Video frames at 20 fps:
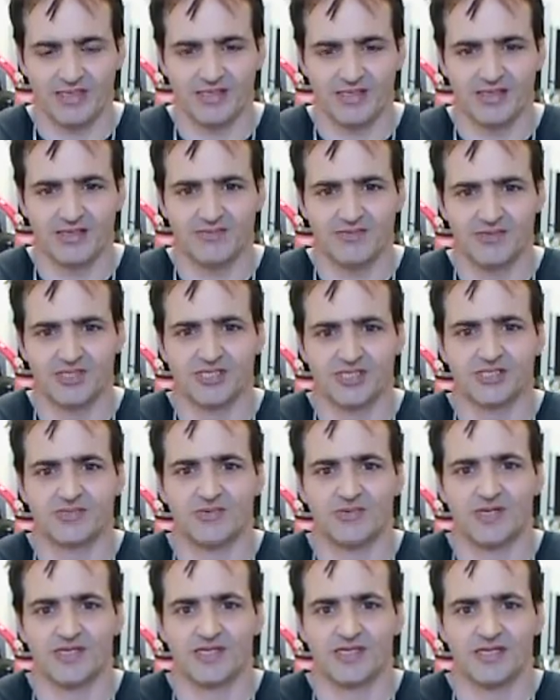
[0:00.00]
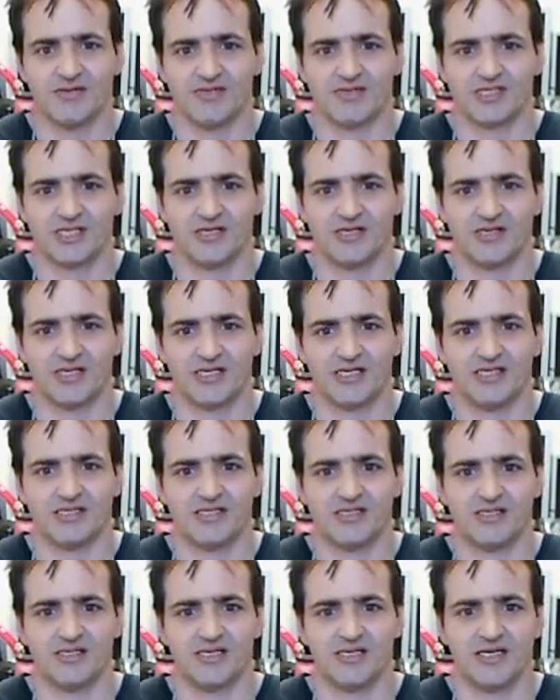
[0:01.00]
which is one thing which I'll get
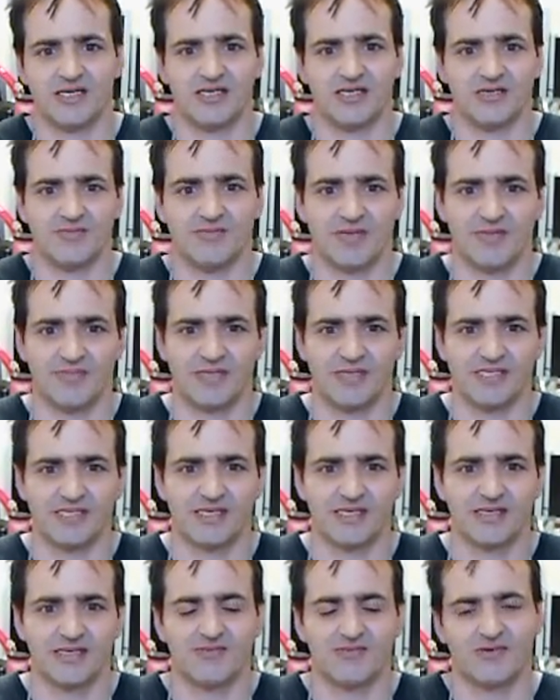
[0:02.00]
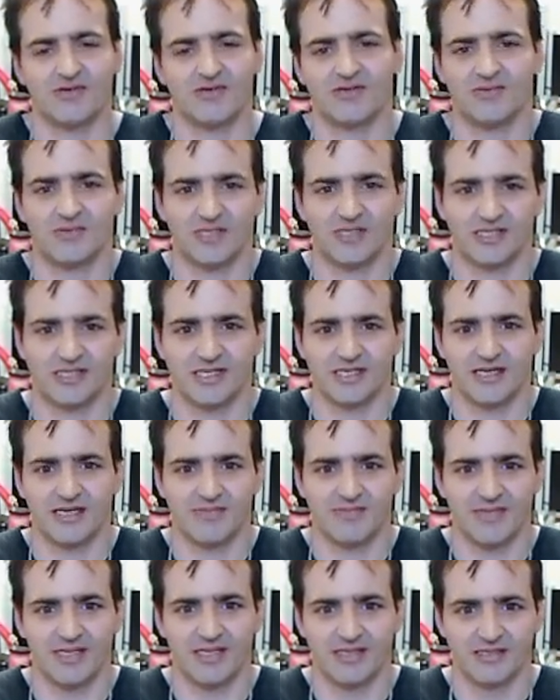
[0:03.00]
into later. You might be saying, well, what's that
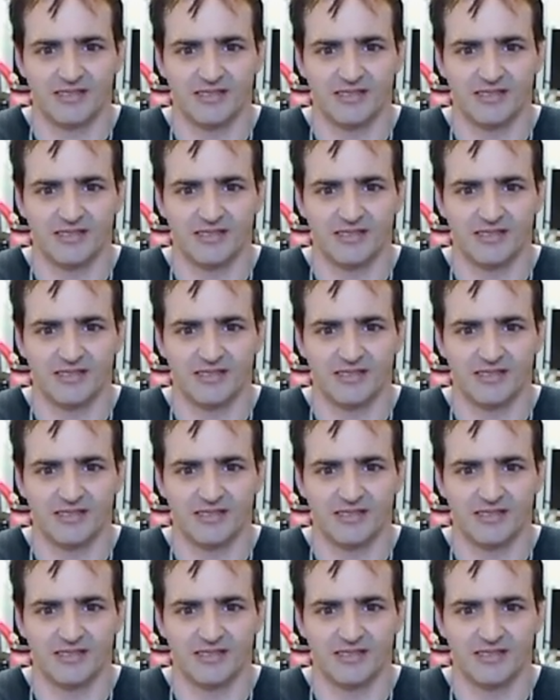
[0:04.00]
mean?